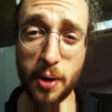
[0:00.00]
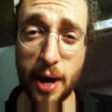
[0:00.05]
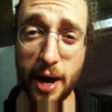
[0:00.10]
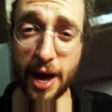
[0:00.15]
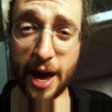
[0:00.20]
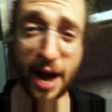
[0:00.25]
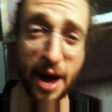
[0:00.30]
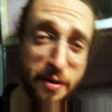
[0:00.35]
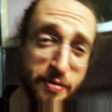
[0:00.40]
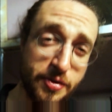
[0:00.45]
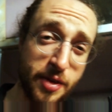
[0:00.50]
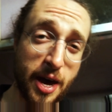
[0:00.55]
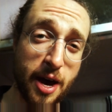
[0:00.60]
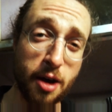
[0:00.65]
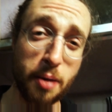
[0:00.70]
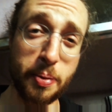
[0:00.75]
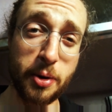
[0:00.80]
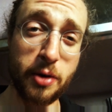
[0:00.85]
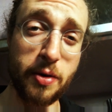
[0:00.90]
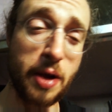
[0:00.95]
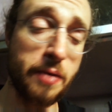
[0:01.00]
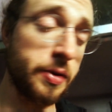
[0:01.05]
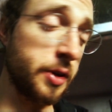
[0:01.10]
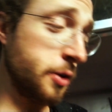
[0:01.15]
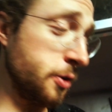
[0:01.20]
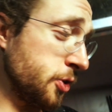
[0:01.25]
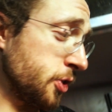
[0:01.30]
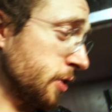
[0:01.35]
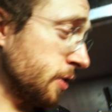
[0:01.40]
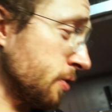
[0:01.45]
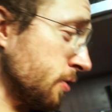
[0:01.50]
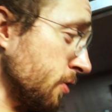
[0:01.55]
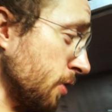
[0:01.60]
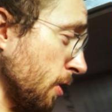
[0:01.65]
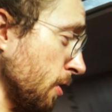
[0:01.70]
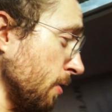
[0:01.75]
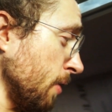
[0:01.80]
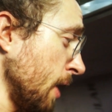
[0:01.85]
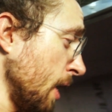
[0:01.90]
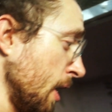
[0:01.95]
a half thou per revolution.
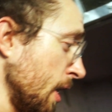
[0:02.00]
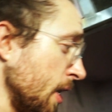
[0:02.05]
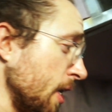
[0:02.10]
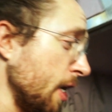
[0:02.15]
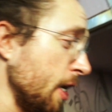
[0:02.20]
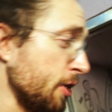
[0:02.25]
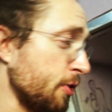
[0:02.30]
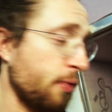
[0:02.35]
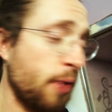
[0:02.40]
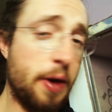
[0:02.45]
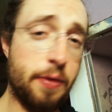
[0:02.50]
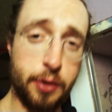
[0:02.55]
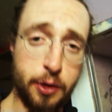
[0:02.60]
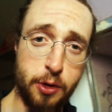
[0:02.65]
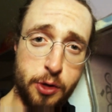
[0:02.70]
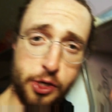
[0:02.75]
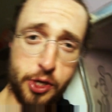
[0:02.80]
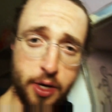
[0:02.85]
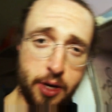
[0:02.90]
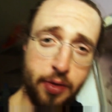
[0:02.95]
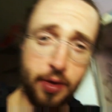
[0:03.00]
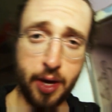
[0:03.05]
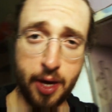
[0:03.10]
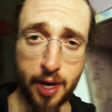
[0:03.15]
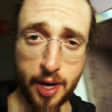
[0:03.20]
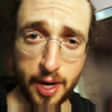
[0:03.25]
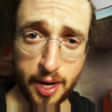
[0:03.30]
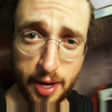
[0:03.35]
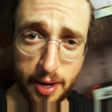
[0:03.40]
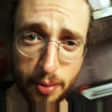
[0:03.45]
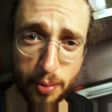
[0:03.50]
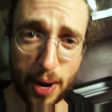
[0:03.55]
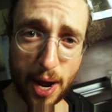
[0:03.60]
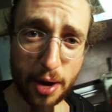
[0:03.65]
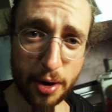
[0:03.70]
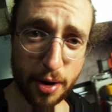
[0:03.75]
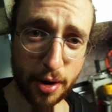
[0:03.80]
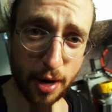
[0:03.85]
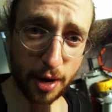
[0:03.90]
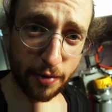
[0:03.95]
So each revolution of the uh,
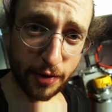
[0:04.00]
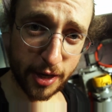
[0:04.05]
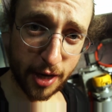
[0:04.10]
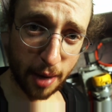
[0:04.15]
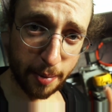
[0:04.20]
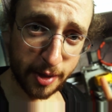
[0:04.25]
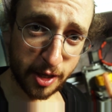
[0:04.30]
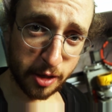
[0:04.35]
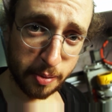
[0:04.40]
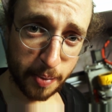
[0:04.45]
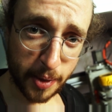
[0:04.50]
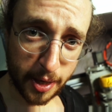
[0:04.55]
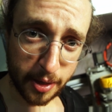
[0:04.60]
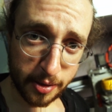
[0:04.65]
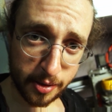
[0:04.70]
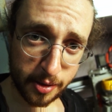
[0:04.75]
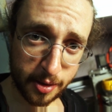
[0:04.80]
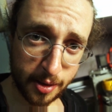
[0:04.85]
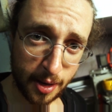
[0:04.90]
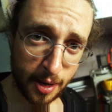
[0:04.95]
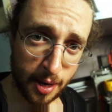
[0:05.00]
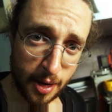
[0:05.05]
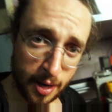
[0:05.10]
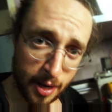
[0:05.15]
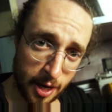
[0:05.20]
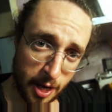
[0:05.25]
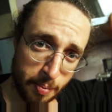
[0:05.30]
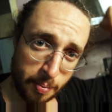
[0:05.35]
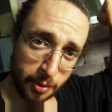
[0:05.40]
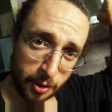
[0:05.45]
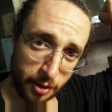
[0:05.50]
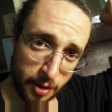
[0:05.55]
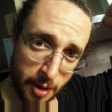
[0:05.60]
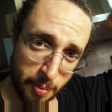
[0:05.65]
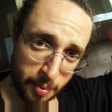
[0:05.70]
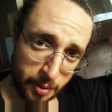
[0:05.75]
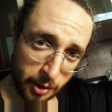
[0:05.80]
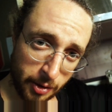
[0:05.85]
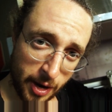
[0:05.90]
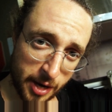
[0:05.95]
router, every time it spins, it, pro
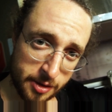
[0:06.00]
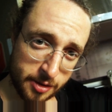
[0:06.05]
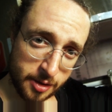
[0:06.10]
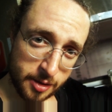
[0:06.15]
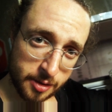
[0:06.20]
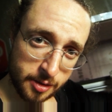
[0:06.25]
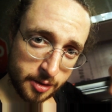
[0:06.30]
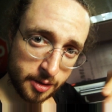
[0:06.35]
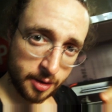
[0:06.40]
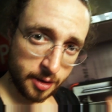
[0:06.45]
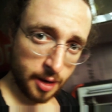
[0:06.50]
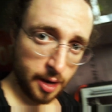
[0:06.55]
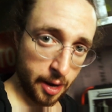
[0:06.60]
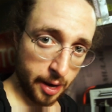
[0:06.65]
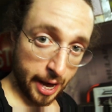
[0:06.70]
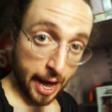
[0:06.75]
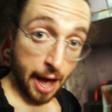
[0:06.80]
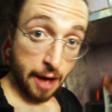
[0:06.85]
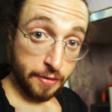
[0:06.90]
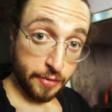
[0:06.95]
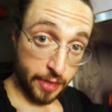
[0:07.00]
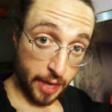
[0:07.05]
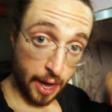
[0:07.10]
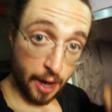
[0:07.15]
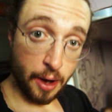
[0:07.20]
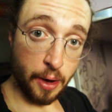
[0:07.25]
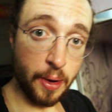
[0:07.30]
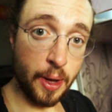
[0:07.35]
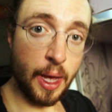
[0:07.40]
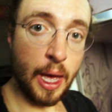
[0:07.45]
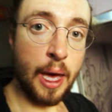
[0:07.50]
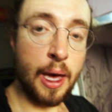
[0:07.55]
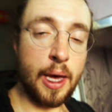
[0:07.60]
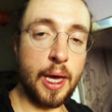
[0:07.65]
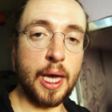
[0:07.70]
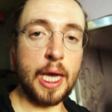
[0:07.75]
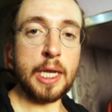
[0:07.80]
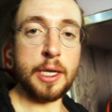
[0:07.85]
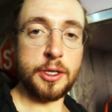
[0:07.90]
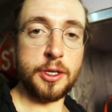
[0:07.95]
it progresses uh, half thou
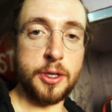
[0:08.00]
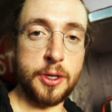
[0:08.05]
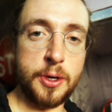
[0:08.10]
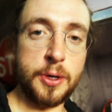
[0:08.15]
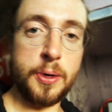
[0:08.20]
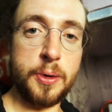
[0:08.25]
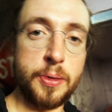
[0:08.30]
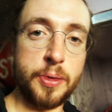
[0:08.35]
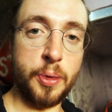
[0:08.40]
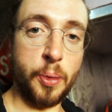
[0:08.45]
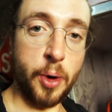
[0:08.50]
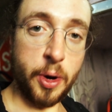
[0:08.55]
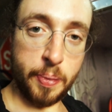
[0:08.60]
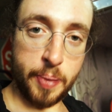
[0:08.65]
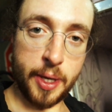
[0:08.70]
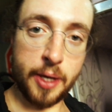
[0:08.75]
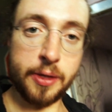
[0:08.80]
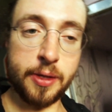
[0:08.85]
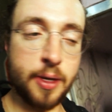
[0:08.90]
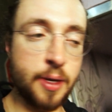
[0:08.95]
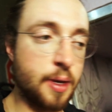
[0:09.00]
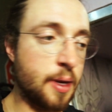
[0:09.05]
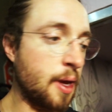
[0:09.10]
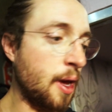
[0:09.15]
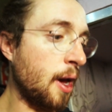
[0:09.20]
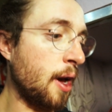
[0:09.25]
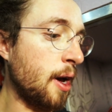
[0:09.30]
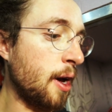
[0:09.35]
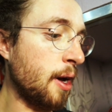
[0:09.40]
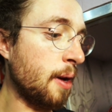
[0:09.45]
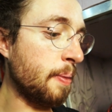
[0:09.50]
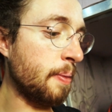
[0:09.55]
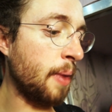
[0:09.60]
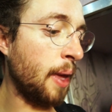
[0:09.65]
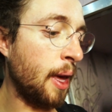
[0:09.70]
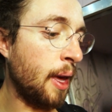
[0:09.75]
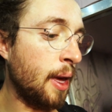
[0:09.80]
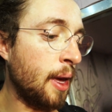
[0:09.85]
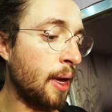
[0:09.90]
into the workpiece. Um,